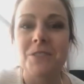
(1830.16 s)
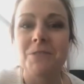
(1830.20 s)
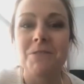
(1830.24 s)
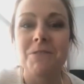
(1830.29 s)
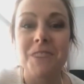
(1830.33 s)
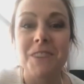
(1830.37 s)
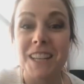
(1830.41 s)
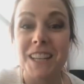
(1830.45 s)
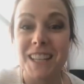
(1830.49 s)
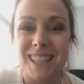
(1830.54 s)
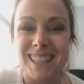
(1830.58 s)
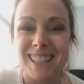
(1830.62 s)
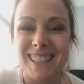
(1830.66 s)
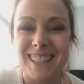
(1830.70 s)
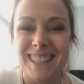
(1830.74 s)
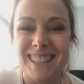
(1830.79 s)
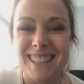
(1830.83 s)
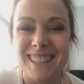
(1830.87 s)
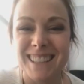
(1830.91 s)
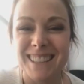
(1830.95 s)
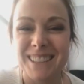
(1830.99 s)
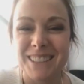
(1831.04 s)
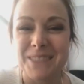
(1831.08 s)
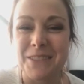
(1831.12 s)

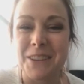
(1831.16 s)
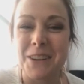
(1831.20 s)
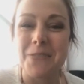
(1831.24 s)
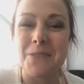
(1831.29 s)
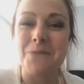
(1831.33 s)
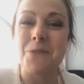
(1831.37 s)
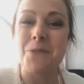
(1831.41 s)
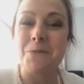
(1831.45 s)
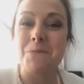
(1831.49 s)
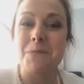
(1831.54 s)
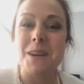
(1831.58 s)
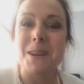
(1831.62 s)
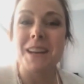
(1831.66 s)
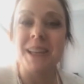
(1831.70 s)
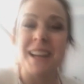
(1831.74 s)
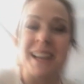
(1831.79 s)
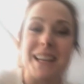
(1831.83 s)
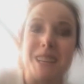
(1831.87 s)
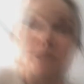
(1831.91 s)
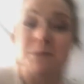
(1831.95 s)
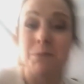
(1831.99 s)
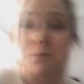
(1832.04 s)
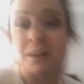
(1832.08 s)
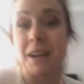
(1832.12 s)
fetus, where a woman
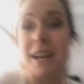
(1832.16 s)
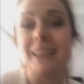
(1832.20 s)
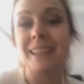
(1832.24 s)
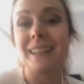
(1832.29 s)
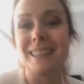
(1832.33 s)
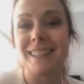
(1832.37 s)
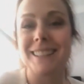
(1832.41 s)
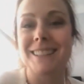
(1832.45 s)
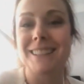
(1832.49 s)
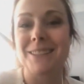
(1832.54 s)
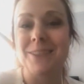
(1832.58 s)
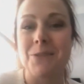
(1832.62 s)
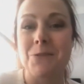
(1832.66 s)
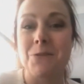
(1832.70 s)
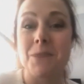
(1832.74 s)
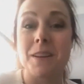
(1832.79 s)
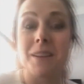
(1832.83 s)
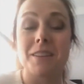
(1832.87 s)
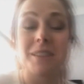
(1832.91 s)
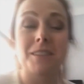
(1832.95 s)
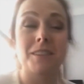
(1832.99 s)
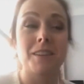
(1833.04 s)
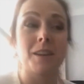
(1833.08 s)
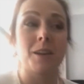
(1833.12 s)
is pregnant
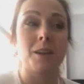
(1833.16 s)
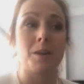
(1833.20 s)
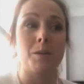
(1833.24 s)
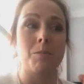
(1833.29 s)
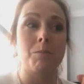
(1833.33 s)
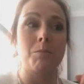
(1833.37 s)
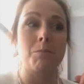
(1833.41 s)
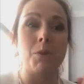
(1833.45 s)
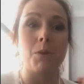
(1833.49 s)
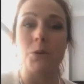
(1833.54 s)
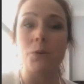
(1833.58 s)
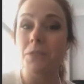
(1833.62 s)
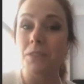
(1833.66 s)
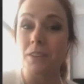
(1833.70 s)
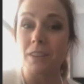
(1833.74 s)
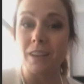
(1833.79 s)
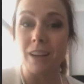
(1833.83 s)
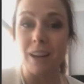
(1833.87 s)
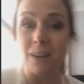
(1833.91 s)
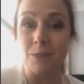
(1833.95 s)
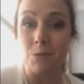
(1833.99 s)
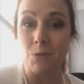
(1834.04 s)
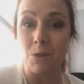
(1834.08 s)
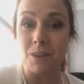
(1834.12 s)
with both an
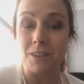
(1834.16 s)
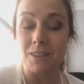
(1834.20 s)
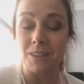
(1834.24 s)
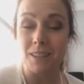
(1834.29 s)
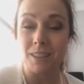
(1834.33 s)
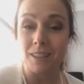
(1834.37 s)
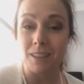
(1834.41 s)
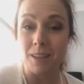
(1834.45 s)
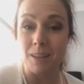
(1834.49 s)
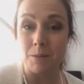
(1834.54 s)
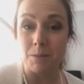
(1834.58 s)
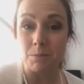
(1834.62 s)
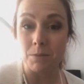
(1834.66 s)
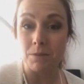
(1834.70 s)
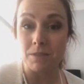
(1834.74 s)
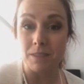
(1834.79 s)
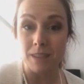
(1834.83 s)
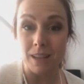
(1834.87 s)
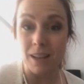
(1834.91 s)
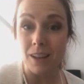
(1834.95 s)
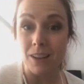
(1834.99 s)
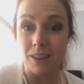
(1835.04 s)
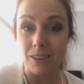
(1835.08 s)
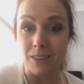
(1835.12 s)
unwanted clump of
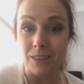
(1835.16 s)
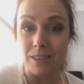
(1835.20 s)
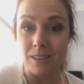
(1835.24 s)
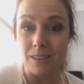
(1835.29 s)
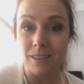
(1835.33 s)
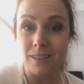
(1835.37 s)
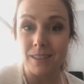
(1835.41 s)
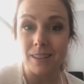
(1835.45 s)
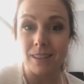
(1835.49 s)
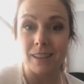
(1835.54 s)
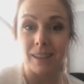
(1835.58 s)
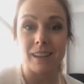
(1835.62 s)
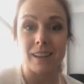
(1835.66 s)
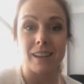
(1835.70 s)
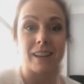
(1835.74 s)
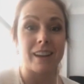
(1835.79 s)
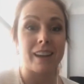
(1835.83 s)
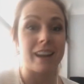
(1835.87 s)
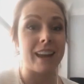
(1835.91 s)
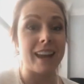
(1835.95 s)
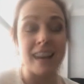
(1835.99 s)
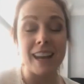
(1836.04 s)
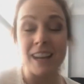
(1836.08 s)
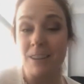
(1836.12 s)
cells
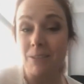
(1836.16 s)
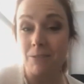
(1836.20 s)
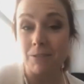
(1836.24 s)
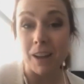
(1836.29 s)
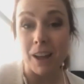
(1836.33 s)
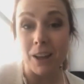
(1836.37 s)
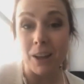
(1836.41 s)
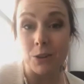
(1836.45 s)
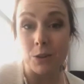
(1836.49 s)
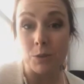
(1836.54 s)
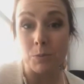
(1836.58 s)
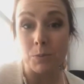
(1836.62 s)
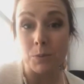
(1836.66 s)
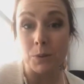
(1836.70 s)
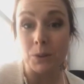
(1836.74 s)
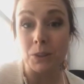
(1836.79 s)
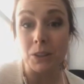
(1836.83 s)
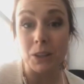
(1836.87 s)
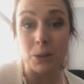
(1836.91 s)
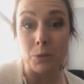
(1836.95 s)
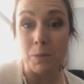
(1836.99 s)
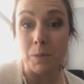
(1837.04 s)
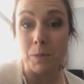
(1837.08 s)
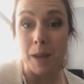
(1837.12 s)
and a valuable
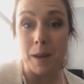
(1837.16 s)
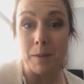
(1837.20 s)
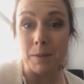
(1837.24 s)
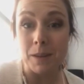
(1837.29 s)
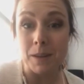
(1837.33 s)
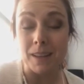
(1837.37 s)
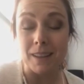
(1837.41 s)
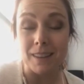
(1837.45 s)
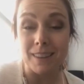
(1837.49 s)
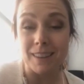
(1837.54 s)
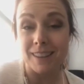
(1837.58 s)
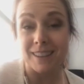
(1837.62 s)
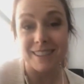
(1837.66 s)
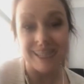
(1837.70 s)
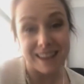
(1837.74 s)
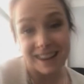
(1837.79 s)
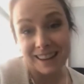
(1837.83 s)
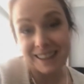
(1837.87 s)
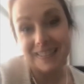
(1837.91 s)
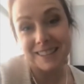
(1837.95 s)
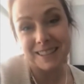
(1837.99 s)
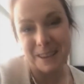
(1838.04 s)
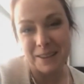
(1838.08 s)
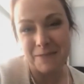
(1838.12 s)
little baby at the
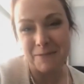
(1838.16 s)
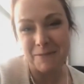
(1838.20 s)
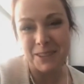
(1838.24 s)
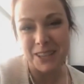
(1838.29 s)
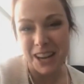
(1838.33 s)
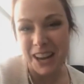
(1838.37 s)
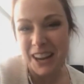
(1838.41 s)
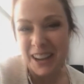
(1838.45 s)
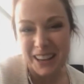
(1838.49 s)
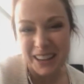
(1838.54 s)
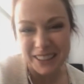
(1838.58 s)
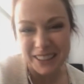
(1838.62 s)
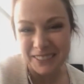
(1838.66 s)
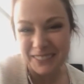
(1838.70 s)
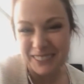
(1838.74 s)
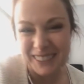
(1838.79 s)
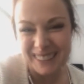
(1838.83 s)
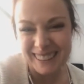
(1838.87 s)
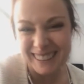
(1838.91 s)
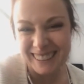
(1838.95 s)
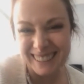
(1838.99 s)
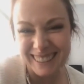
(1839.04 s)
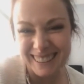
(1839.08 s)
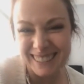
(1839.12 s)
exact same time,
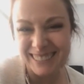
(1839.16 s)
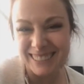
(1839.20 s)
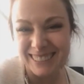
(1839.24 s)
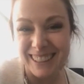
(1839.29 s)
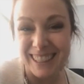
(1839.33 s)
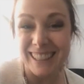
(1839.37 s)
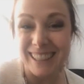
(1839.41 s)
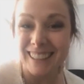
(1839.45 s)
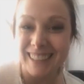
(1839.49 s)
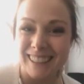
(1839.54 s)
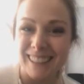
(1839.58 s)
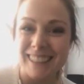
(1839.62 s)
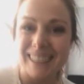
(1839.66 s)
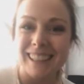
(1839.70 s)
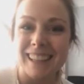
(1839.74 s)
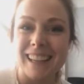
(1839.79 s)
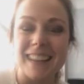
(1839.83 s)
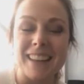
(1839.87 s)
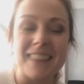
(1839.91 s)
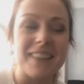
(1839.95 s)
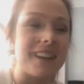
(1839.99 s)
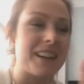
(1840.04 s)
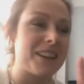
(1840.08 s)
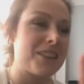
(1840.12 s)
right?
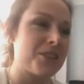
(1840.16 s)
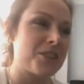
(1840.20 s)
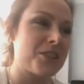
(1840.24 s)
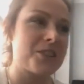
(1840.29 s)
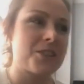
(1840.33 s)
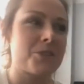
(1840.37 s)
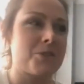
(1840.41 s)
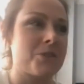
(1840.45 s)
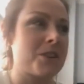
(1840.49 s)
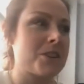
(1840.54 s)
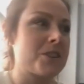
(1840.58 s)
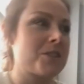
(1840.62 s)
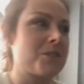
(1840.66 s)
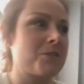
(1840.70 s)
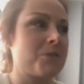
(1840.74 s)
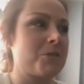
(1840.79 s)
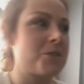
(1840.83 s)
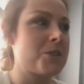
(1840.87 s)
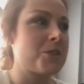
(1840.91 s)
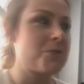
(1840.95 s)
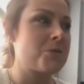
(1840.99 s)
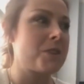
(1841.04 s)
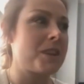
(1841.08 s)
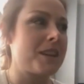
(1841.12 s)
And then it's just a question of
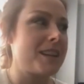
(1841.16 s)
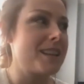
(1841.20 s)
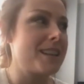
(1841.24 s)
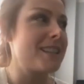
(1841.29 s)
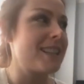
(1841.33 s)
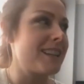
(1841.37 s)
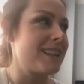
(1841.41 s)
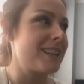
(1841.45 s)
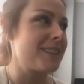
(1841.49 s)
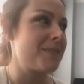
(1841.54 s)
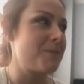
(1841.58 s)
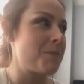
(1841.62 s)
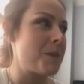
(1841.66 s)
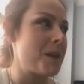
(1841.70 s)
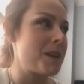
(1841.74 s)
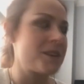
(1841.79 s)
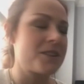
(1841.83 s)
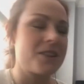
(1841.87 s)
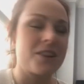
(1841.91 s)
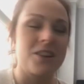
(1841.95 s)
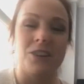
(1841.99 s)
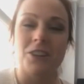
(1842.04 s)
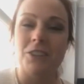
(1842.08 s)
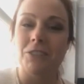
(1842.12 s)
which one is it
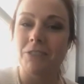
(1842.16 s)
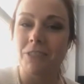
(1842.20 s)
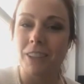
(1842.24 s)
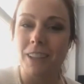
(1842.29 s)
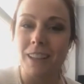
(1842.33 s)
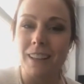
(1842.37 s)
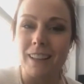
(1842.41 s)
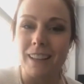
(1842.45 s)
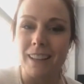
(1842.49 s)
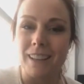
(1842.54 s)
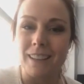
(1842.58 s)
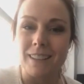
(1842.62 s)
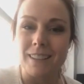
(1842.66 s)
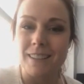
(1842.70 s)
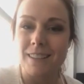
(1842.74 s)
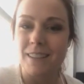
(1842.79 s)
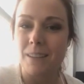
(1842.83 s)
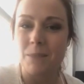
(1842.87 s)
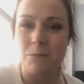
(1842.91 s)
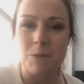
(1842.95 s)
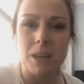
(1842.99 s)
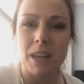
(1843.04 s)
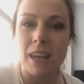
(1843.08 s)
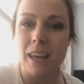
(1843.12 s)
based on her feelings.
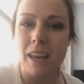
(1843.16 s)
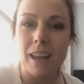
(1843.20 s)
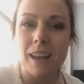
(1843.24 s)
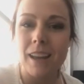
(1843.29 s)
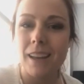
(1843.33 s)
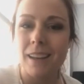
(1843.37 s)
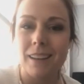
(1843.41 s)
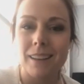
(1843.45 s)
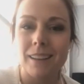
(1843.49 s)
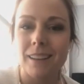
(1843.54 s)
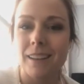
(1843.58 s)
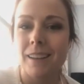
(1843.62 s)
And we can't